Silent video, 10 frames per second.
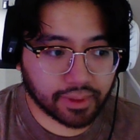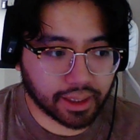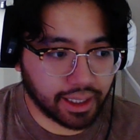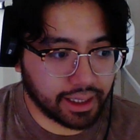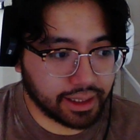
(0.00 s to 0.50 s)

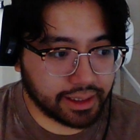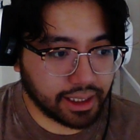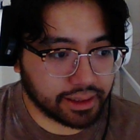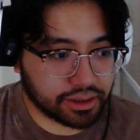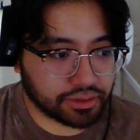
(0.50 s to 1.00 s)
And
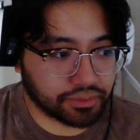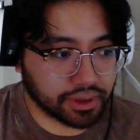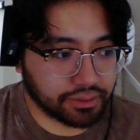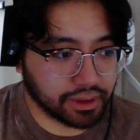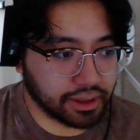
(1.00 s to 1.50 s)
yeah, it's just
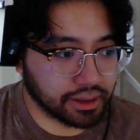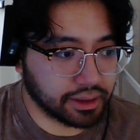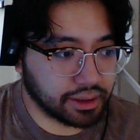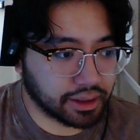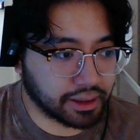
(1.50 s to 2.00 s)
really, really
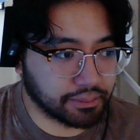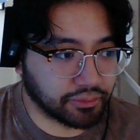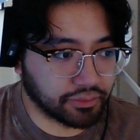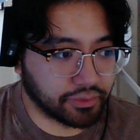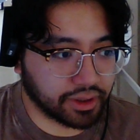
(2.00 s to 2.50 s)
good.
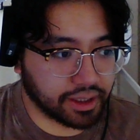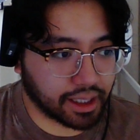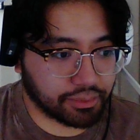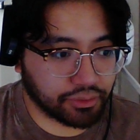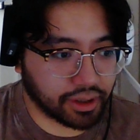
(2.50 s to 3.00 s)
I'm very
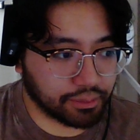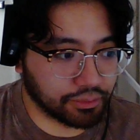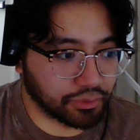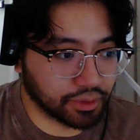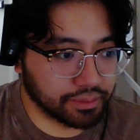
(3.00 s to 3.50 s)
happy with how it
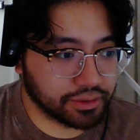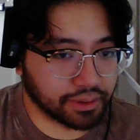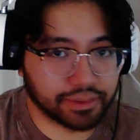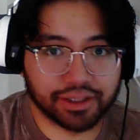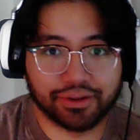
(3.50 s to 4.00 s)
performed. So
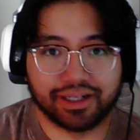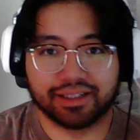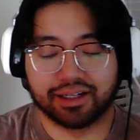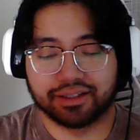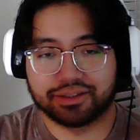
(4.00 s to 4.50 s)
I'm going to go ahead
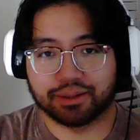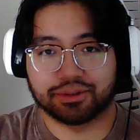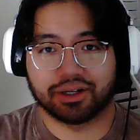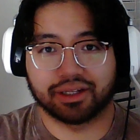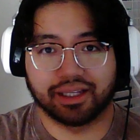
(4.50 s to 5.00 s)
and stop
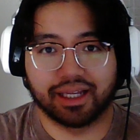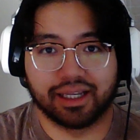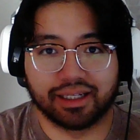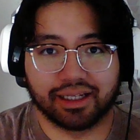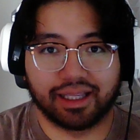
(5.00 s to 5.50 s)
talking
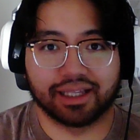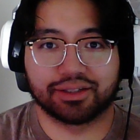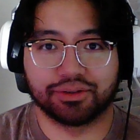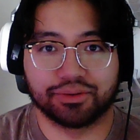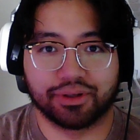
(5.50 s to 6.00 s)
and get
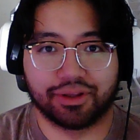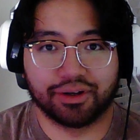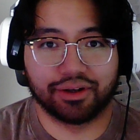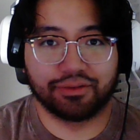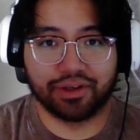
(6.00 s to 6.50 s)
to
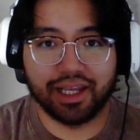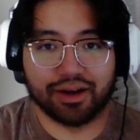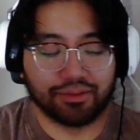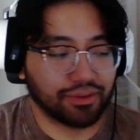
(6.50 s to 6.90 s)
the video.